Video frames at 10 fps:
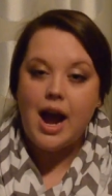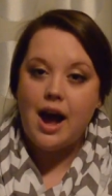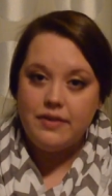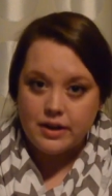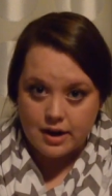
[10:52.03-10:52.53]

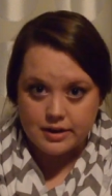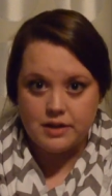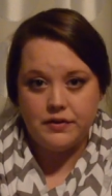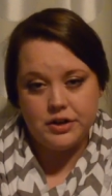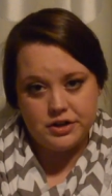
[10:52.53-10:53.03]
and the cost
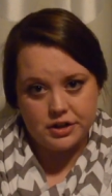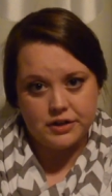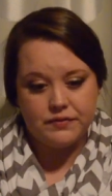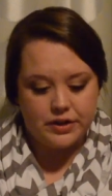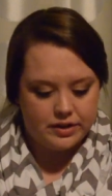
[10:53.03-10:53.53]
of your
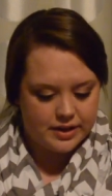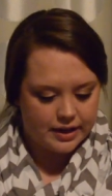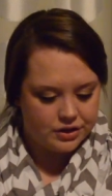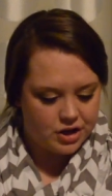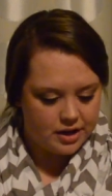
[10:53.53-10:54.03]
detergent for your
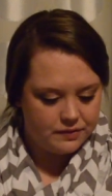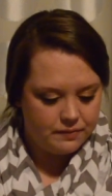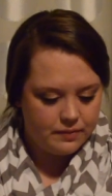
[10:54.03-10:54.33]
second child.